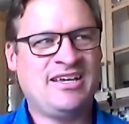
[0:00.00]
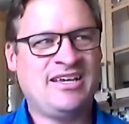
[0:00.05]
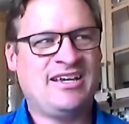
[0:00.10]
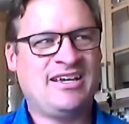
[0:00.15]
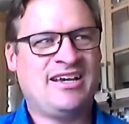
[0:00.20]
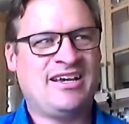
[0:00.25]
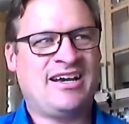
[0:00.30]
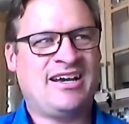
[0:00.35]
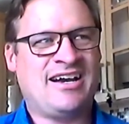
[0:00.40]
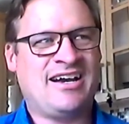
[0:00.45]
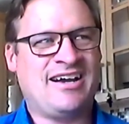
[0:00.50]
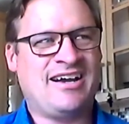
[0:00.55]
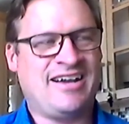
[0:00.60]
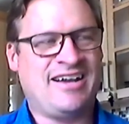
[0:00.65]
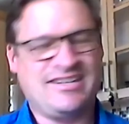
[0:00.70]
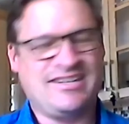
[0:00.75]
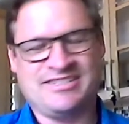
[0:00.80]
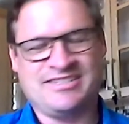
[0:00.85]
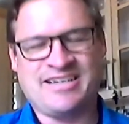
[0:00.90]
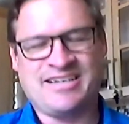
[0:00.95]
I
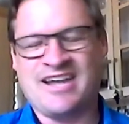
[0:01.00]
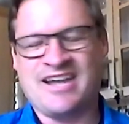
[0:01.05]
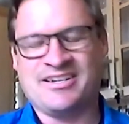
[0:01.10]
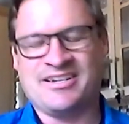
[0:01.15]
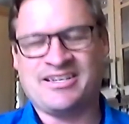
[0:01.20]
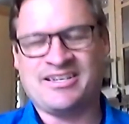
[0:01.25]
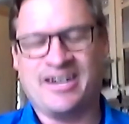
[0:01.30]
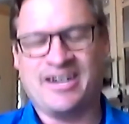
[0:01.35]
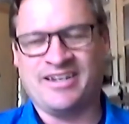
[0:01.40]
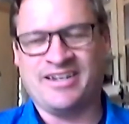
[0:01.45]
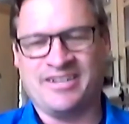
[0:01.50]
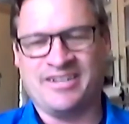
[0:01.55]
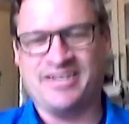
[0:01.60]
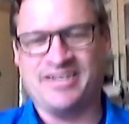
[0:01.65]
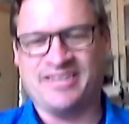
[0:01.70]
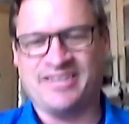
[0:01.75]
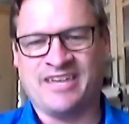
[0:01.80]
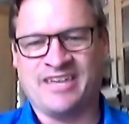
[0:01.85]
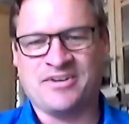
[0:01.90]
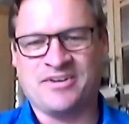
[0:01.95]
just kind of decided I didn't need
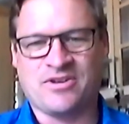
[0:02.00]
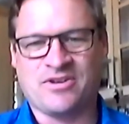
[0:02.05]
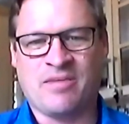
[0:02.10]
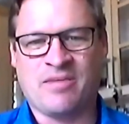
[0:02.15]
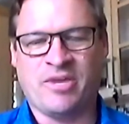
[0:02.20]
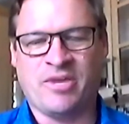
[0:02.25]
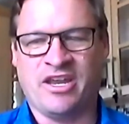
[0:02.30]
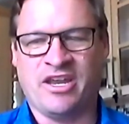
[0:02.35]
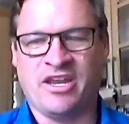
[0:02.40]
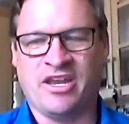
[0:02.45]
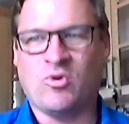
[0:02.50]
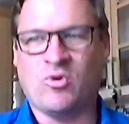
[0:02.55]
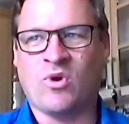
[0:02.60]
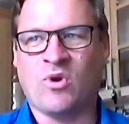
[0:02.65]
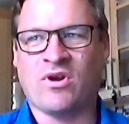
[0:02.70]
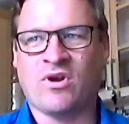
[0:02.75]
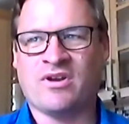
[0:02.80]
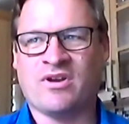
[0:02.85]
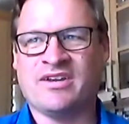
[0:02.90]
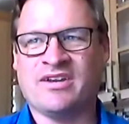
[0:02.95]
that drama
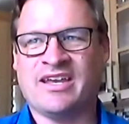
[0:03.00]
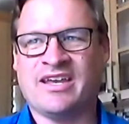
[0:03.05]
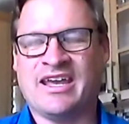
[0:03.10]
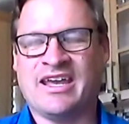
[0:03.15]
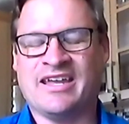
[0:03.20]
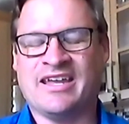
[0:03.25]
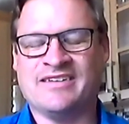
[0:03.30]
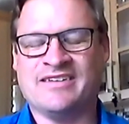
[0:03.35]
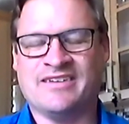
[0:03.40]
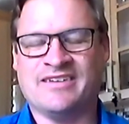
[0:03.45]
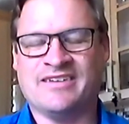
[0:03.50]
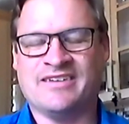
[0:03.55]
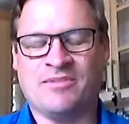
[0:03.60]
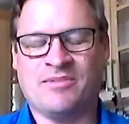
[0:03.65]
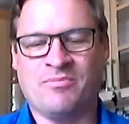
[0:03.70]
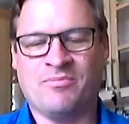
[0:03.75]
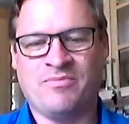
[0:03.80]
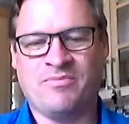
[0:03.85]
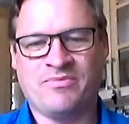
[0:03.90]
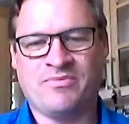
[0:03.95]
anymore, and
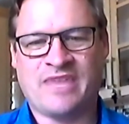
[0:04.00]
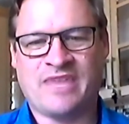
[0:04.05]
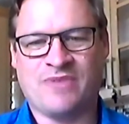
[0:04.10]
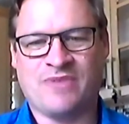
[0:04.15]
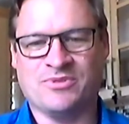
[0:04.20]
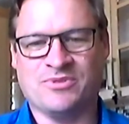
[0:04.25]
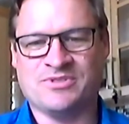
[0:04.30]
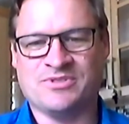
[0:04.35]
that was